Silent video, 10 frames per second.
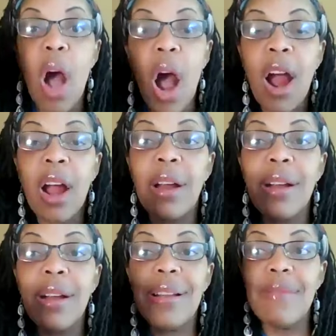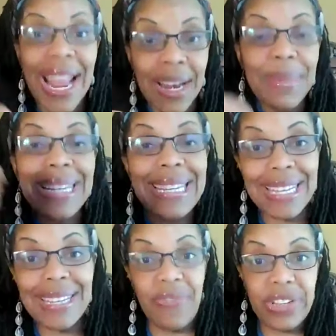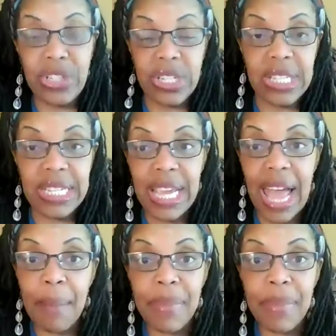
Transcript: our vitamin D deficiency.